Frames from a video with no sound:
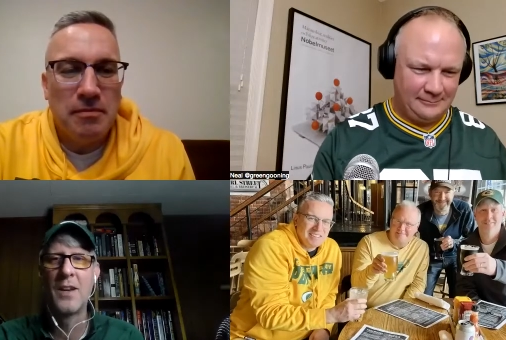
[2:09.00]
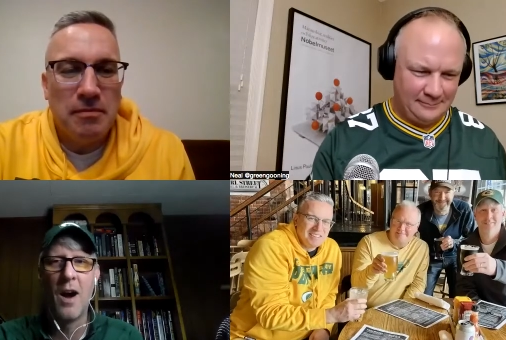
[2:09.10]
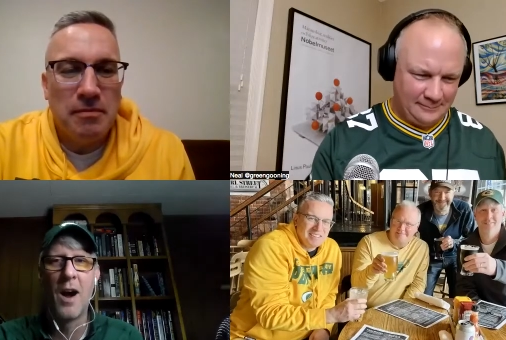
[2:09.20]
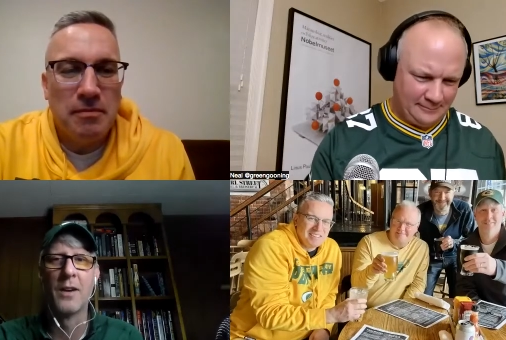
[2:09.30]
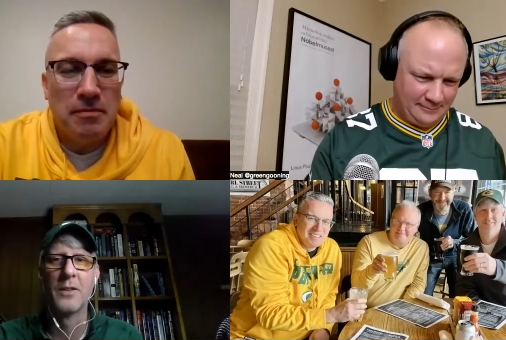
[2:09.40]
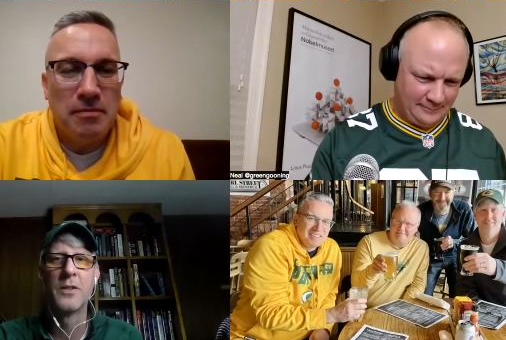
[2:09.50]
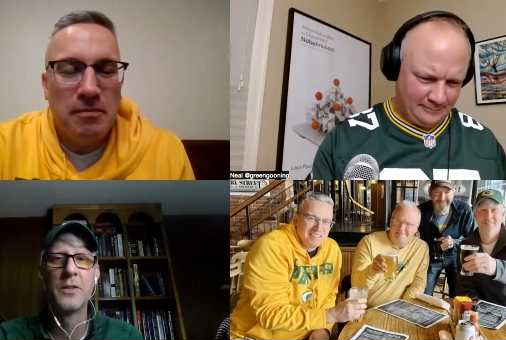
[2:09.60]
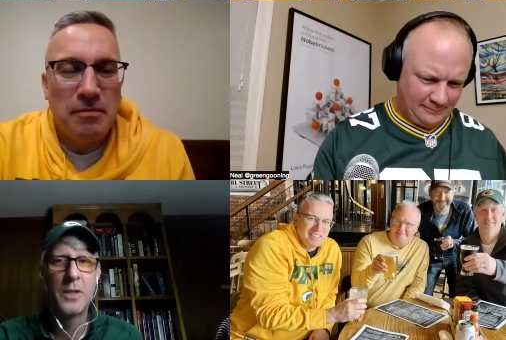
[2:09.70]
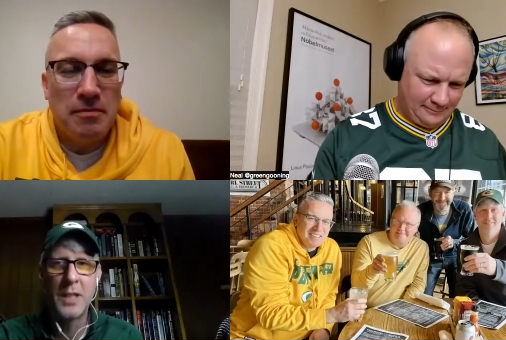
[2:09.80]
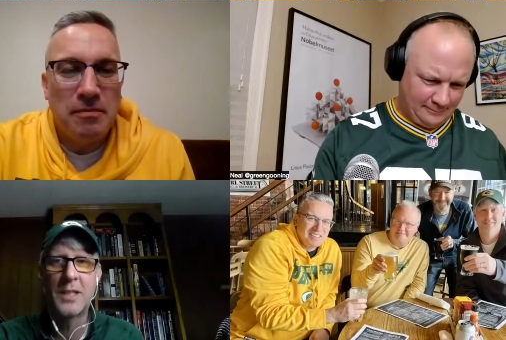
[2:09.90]
Speaker 1: yards,
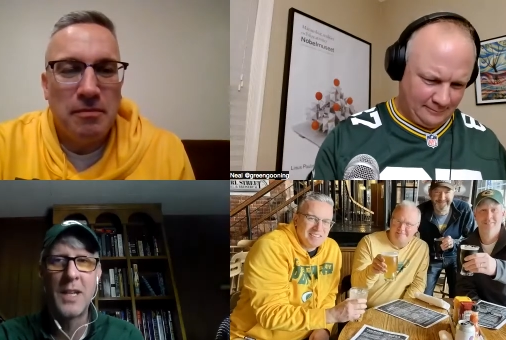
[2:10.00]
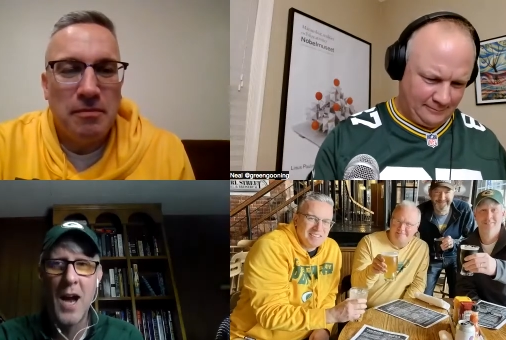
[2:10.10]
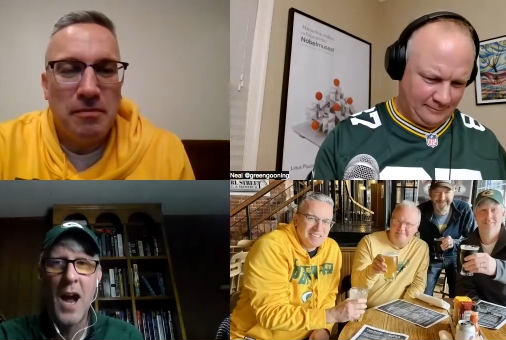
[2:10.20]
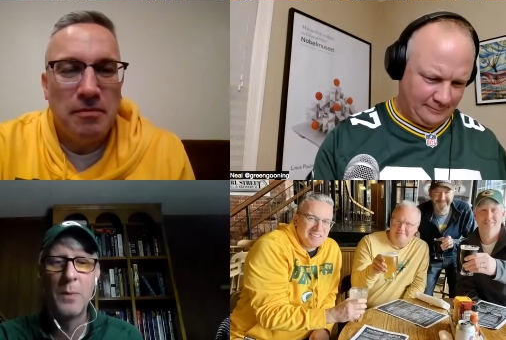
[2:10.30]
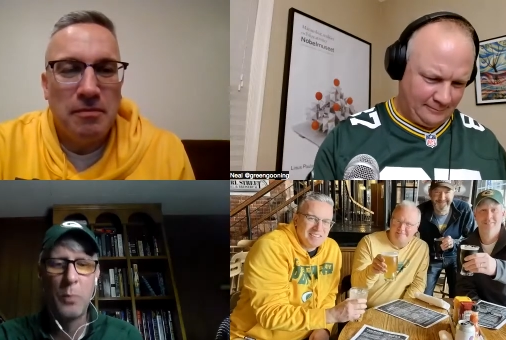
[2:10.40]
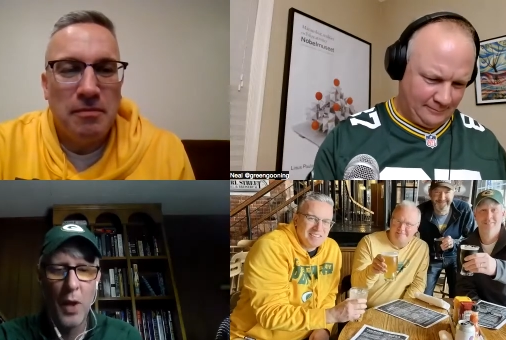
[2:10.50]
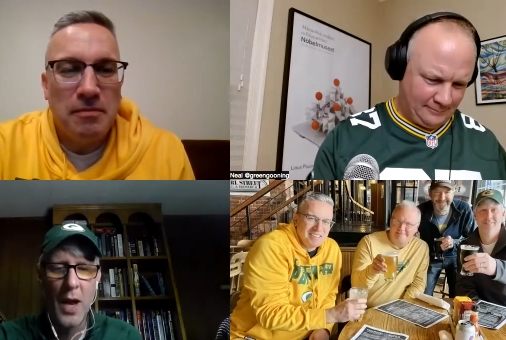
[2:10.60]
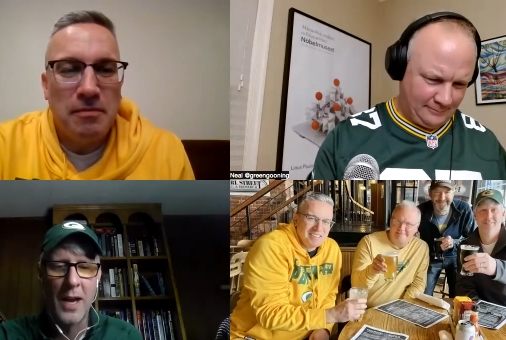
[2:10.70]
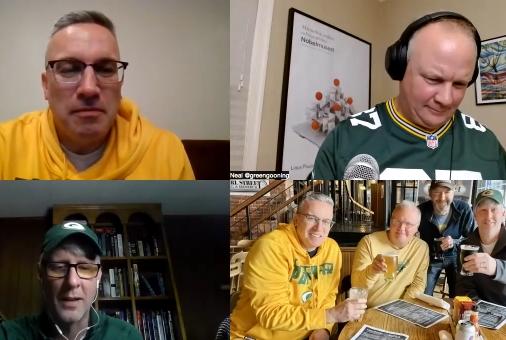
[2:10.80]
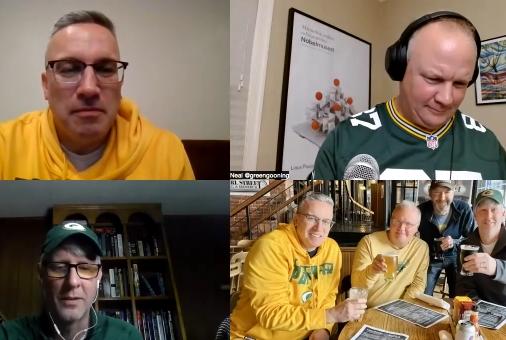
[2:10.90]
69
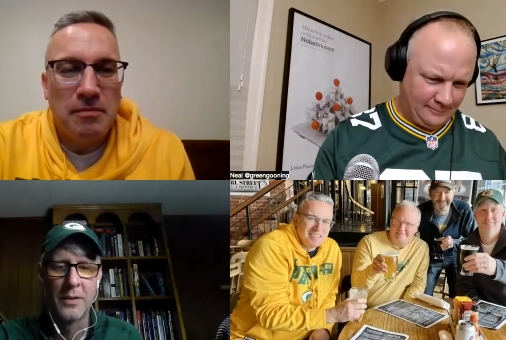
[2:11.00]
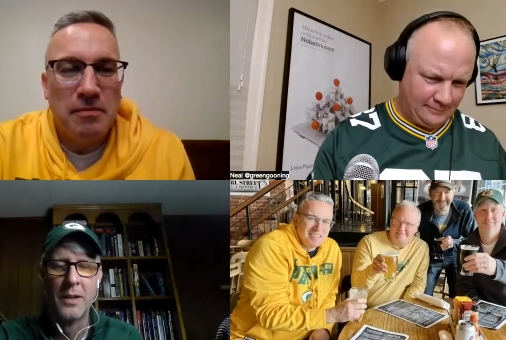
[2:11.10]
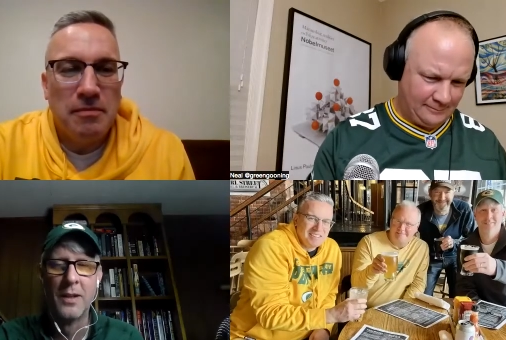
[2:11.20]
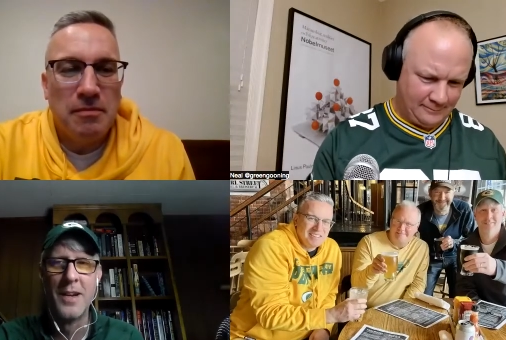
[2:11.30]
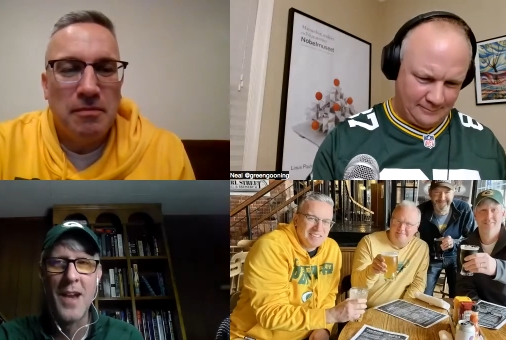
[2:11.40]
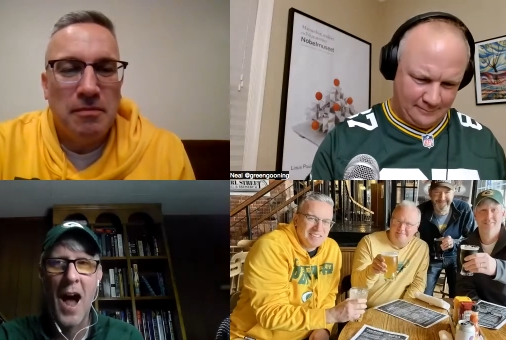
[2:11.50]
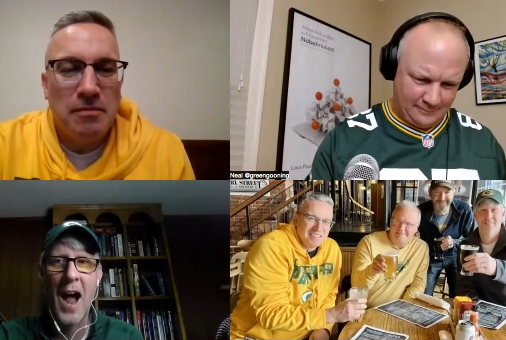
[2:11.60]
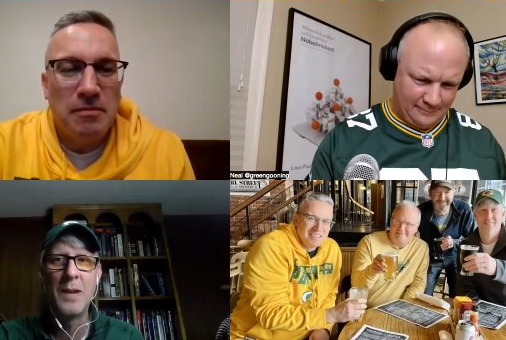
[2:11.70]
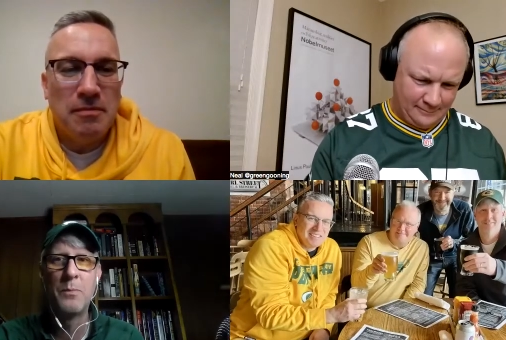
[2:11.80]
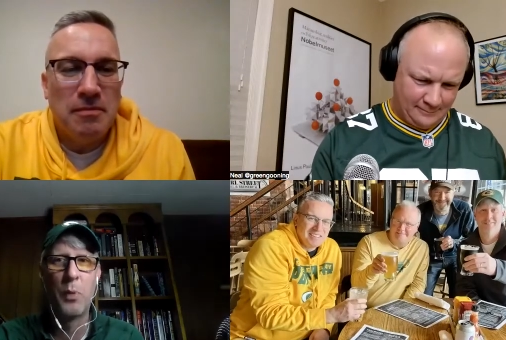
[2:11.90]
plays,
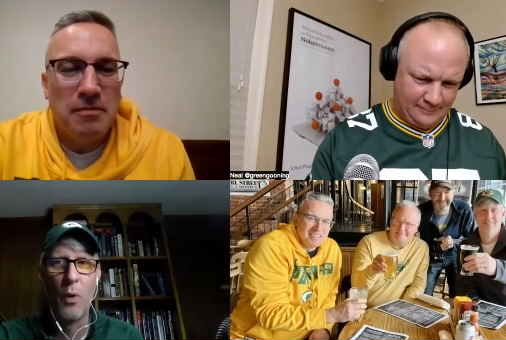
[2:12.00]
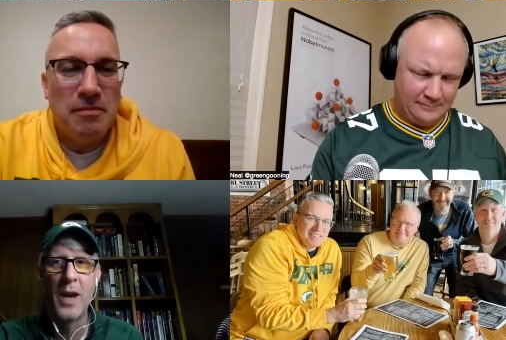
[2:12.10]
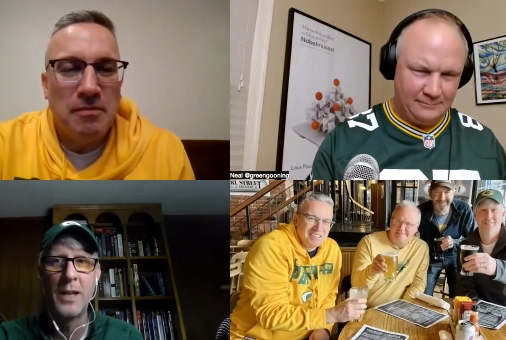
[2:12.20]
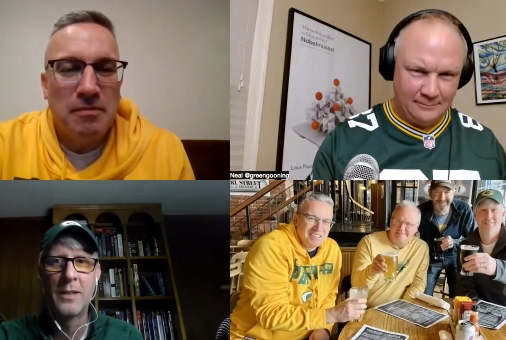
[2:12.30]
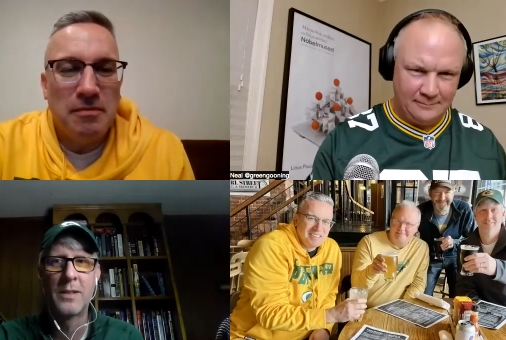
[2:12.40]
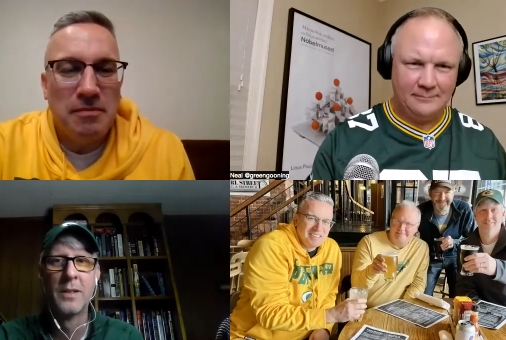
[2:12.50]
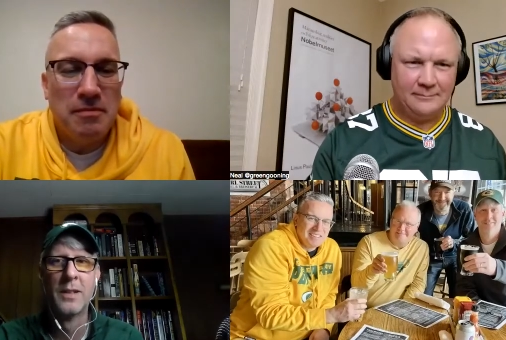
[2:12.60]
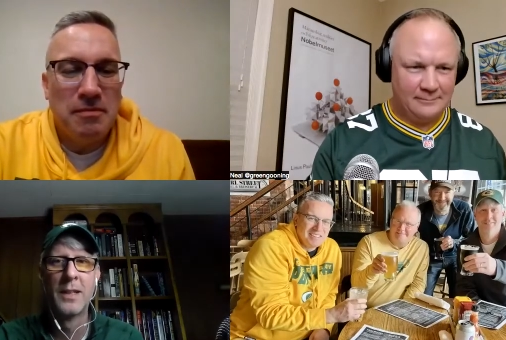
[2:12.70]
nine points.